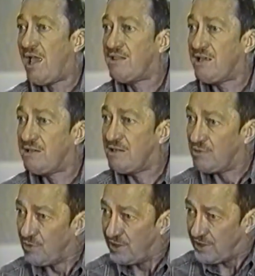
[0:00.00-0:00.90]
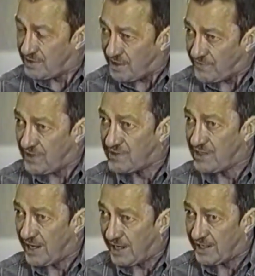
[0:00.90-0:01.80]
And then really in the 70s and
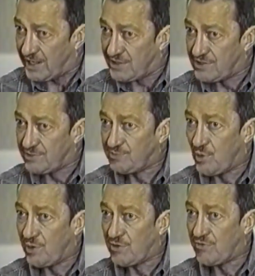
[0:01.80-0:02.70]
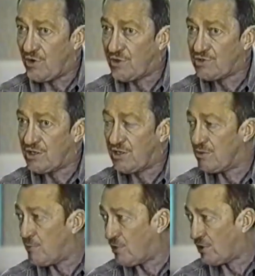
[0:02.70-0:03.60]
the 80s, when we focused in on the
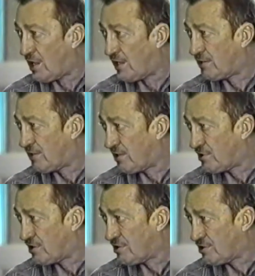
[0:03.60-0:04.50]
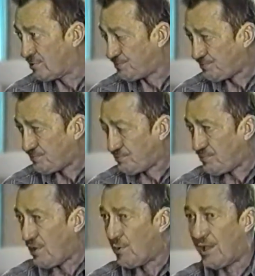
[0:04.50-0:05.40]
borderline conditions,
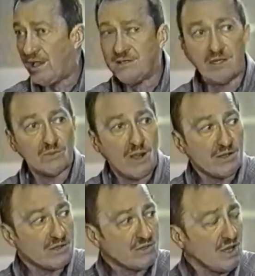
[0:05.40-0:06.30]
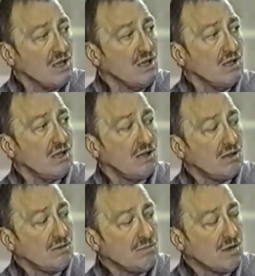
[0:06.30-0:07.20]
we had writers,
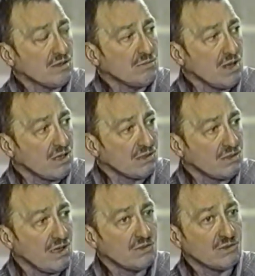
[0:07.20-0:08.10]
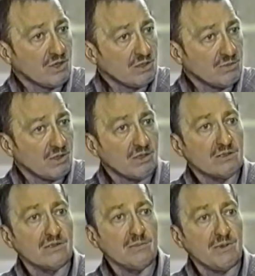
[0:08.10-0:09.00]
Margaret Mahler, Otto
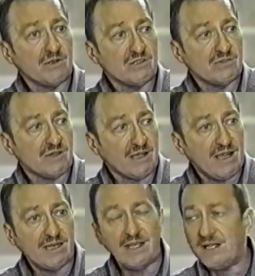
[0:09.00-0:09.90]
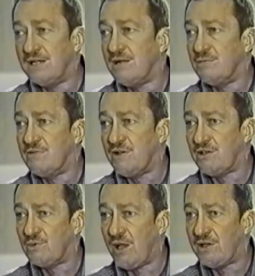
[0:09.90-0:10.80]
Kernberg, Peter Giovacchini, and a number of
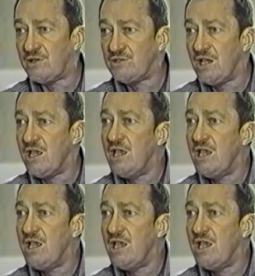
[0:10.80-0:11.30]
other writers